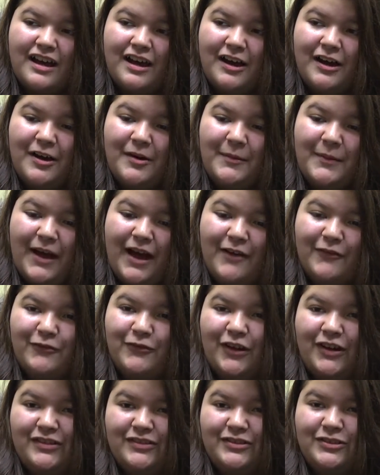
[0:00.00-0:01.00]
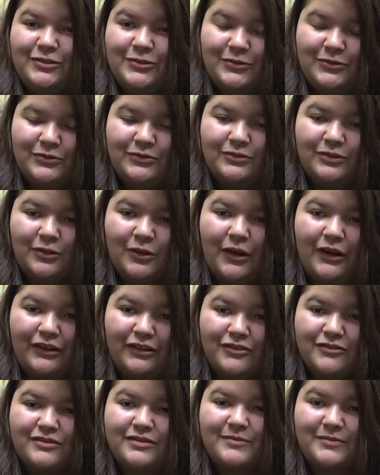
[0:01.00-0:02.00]
um, I have friends who are going
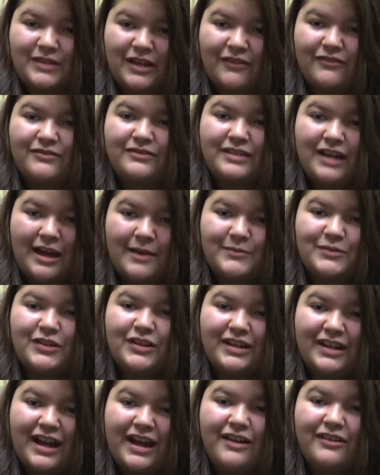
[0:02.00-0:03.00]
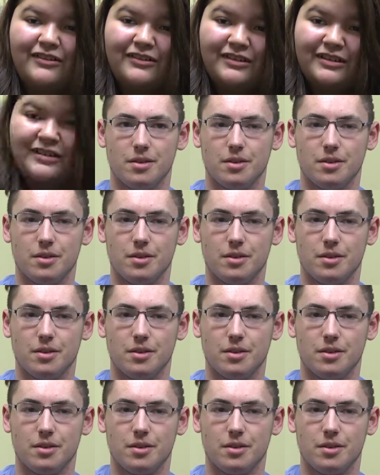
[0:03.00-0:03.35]
through some tough times right now.